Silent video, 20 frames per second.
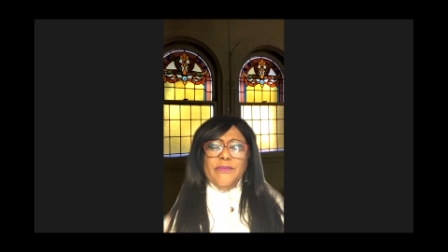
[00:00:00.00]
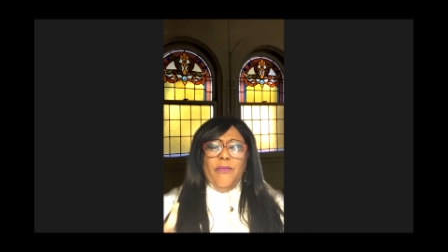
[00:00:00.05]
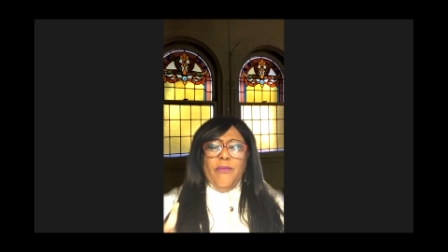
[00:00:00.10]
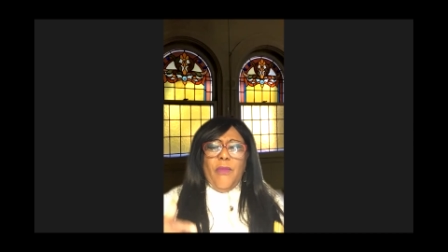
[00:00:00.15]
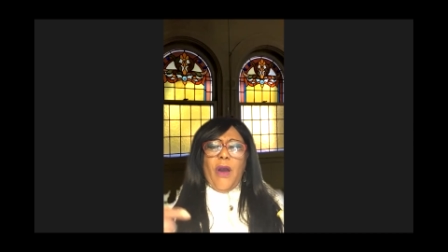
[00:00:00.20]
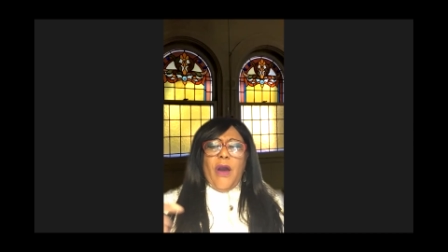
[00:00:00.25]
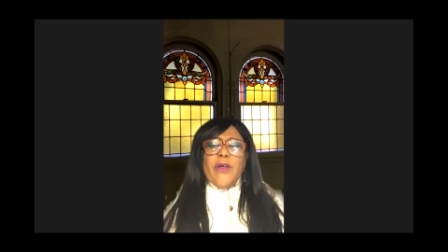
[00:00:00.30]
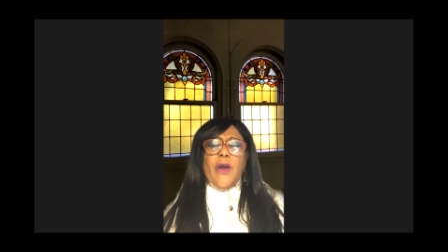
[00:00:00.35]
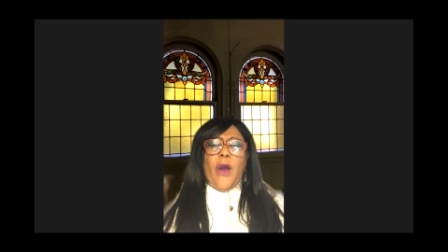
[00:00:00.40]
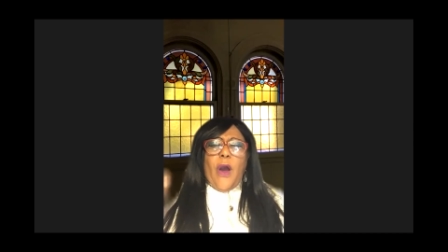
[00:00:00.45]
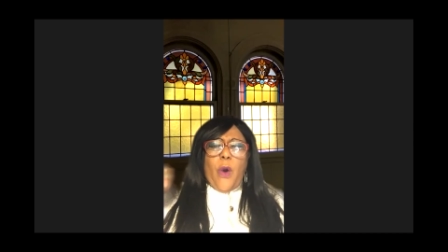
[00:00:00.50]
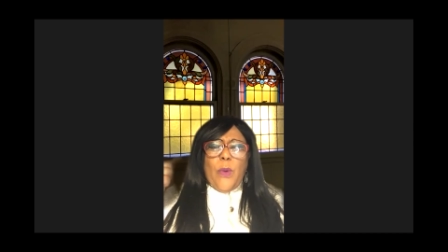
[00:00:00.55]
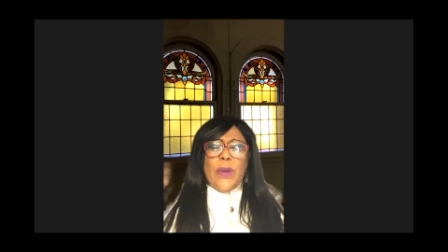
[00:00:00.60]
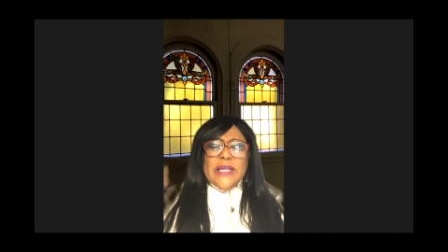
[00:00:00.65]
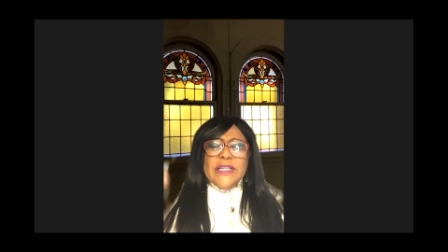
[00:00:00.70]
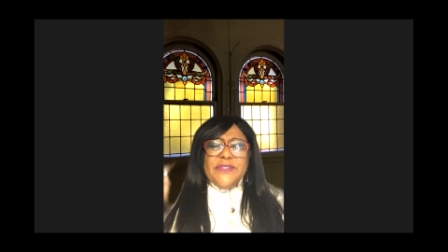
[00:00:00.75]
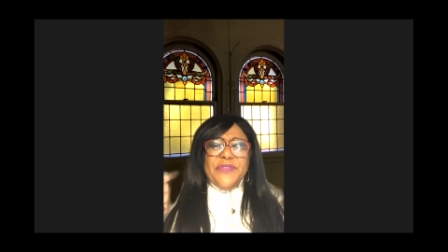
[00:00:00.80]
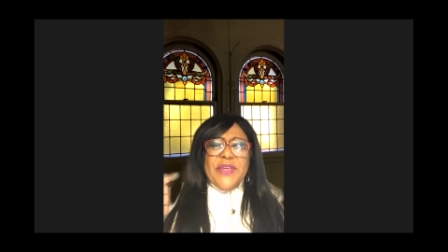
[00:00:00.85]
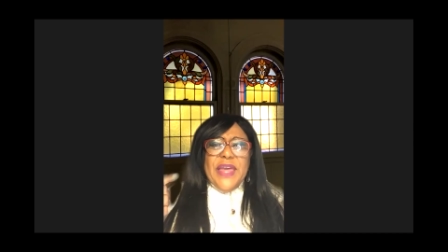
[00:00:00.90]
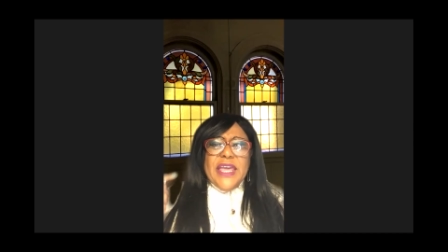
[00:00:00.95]
Or uh, they're
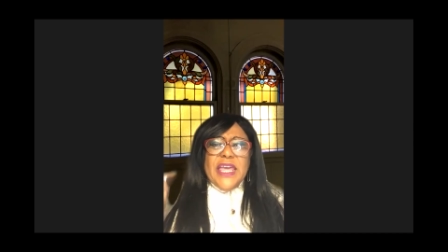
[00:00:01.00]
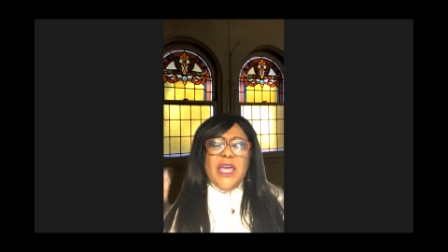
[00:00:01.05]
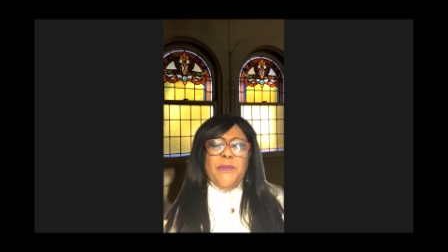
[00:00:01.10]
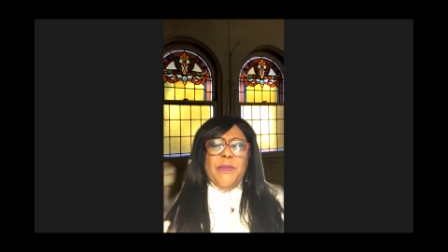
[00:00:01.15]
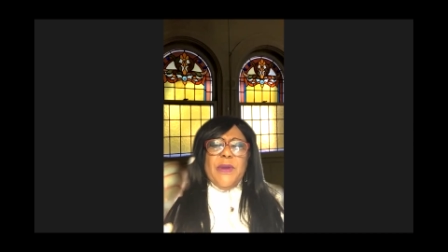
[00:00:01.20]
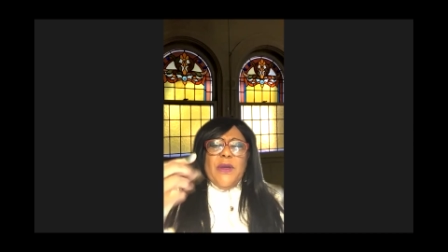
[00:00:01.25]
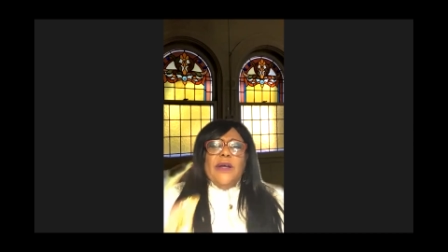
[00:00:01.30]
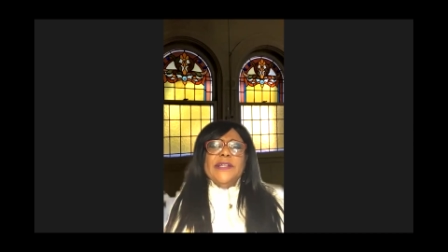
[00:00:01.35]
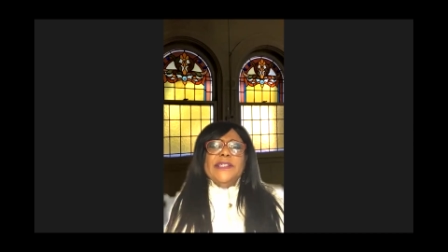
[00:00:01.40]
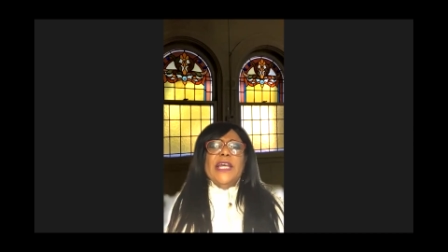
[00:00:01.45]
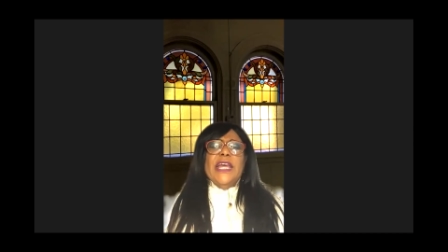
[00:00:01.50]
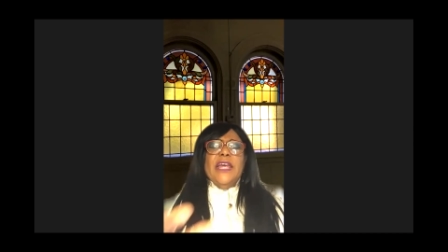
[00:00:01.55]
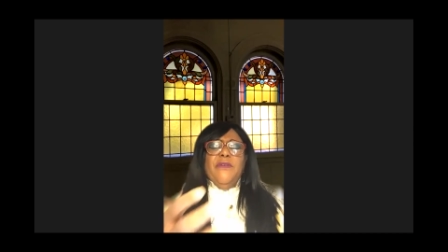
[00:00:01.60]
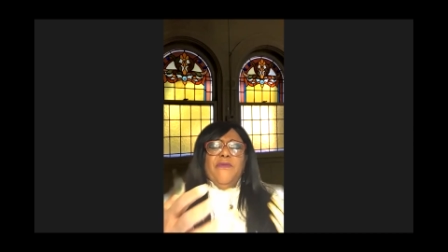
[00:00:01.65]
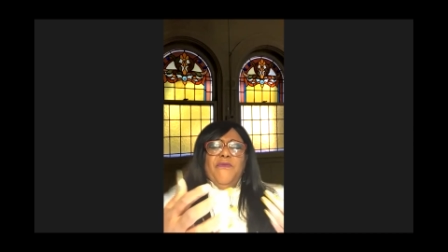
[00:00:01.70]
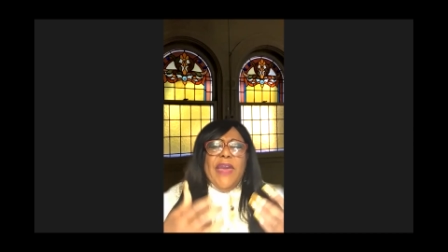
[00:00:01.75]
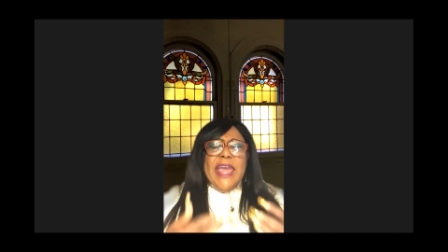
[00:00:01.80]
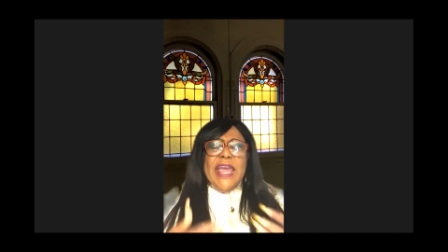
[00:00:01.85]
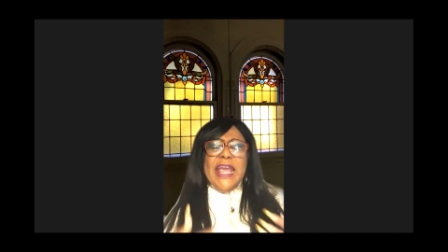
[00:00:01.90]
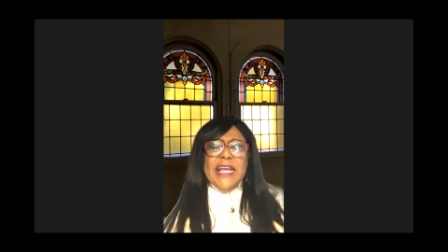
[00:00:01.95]
always thinking because it
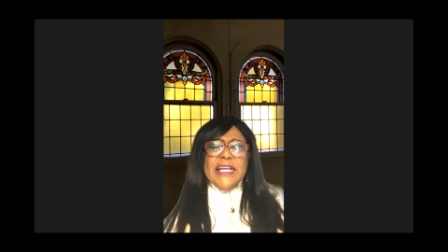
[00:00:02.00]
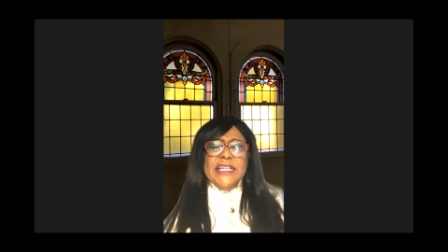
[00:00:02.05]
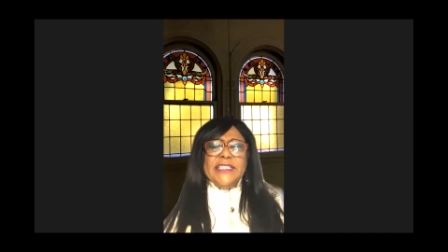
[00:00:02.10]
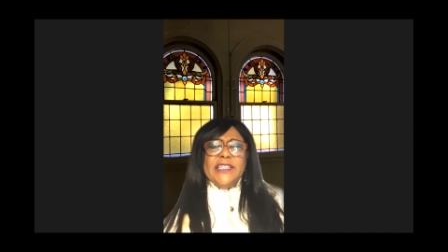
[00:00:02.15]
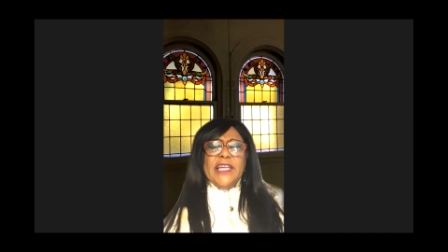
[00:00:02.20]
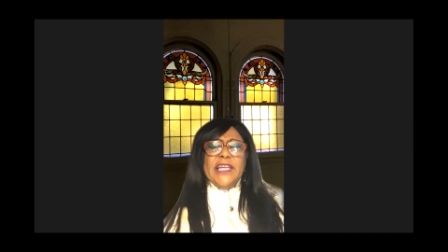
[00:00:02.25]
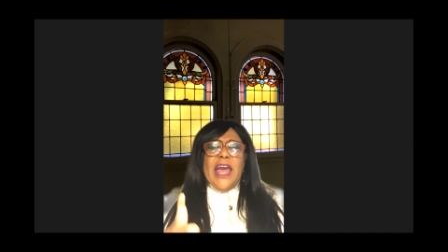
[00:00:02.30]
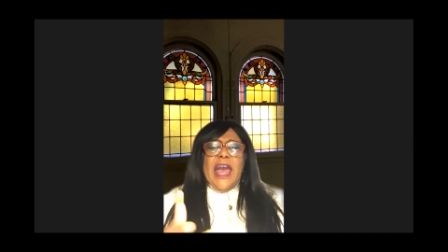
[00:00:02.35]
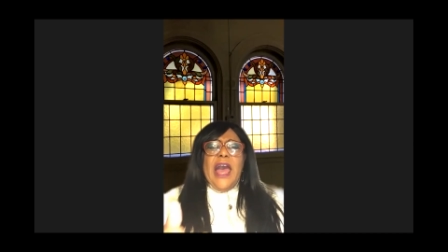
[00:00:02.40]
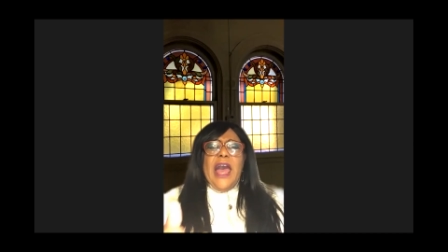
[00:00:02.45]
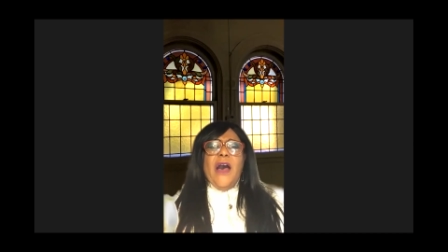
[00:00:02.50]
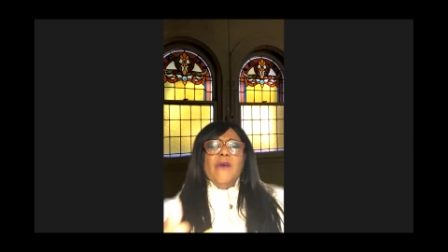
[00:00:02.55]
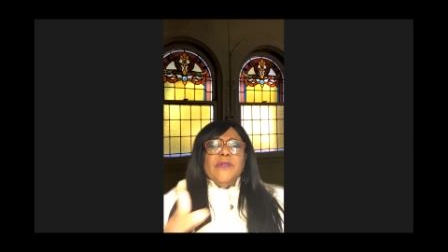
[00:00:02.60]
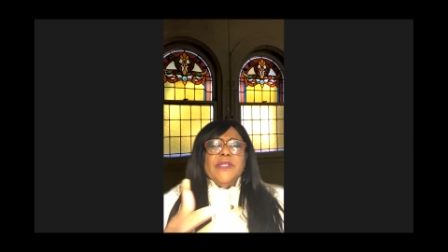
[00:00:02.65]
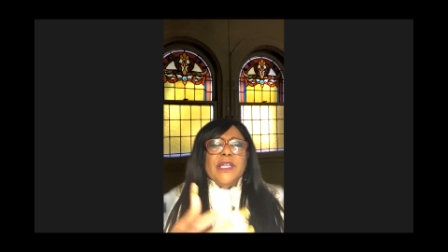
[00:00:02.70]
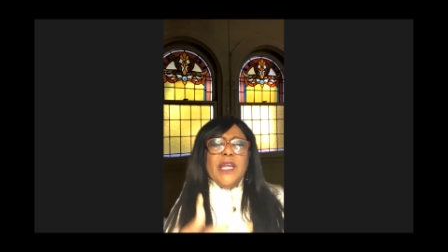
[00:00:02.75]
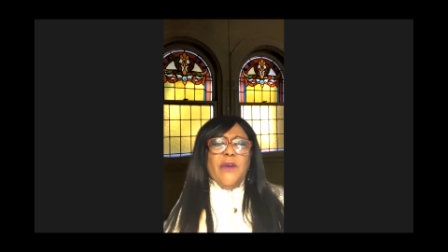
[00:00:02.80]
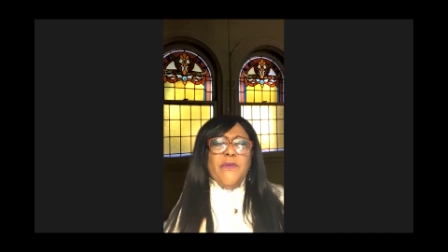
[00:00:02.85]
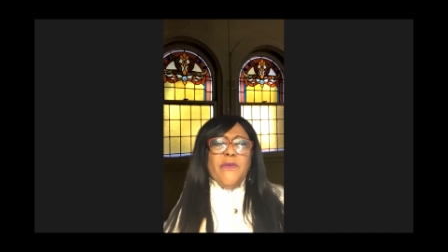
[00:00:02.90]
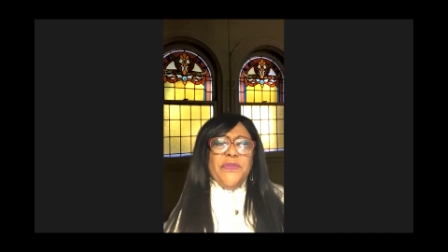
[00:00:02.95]
invades their house
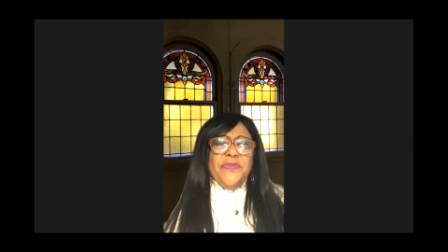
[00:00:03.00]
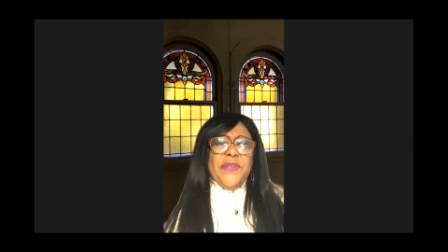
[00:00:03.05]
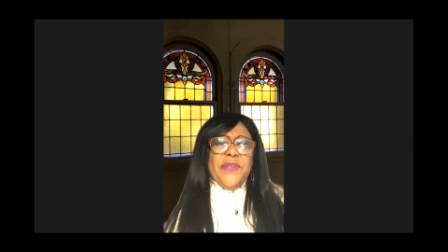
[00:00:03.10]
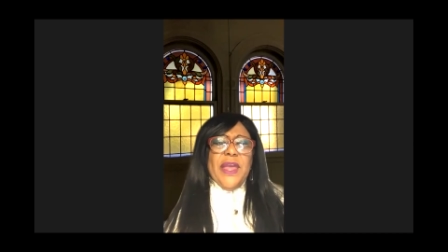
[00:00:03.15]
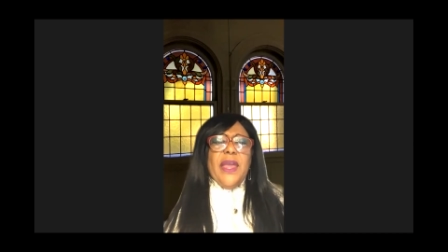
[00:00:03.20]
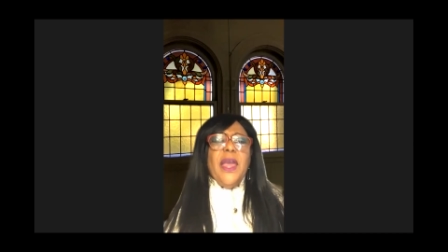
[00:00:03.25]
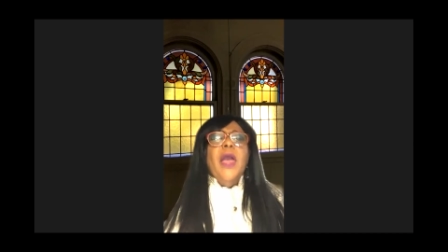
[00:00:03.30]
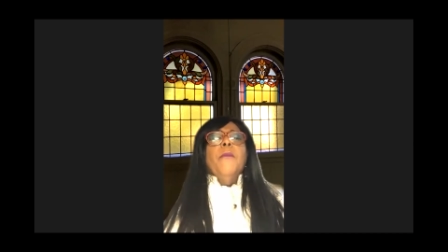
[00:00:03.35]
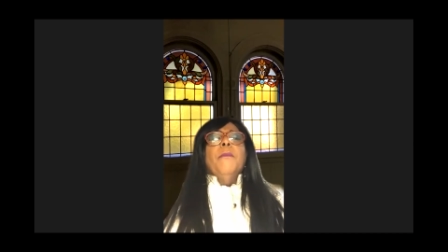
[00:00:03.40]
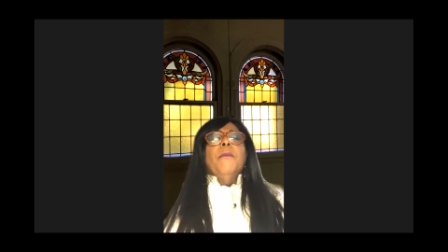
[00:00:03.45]
and everything.